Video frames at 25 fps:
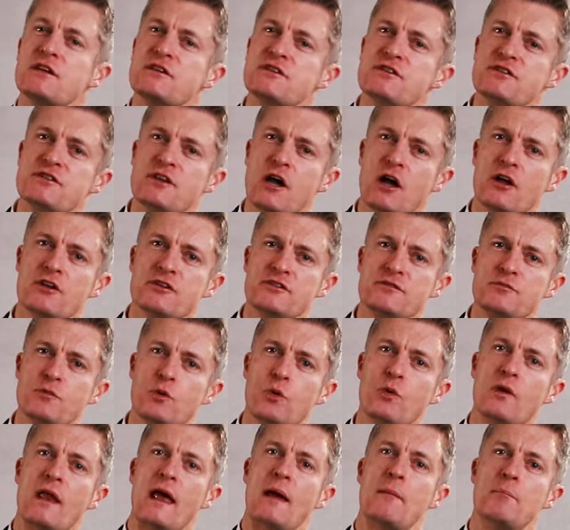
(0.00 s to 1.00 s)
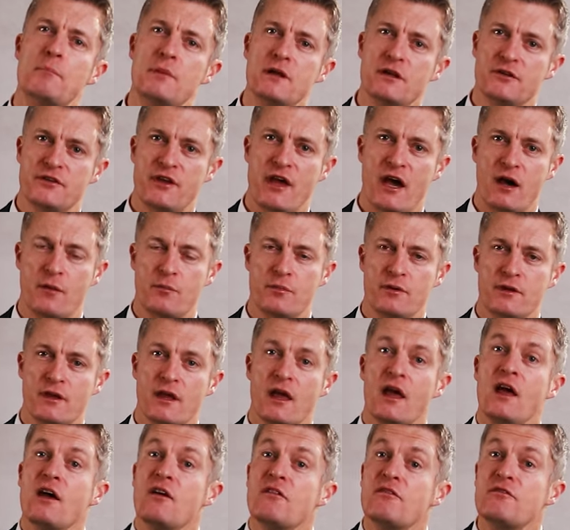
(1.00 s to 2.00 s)
Start small and build up.
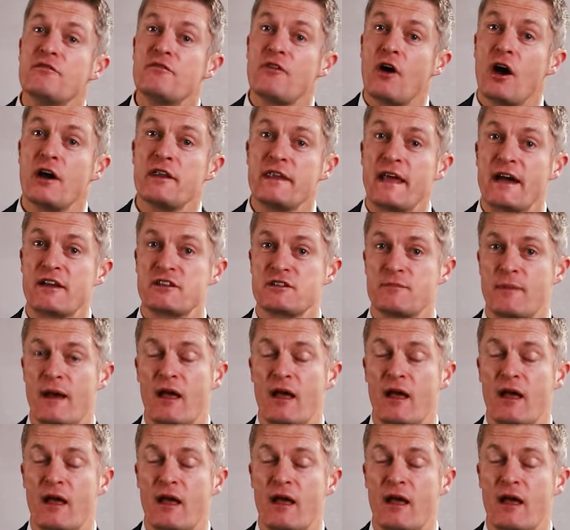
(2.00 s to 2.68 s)
Find out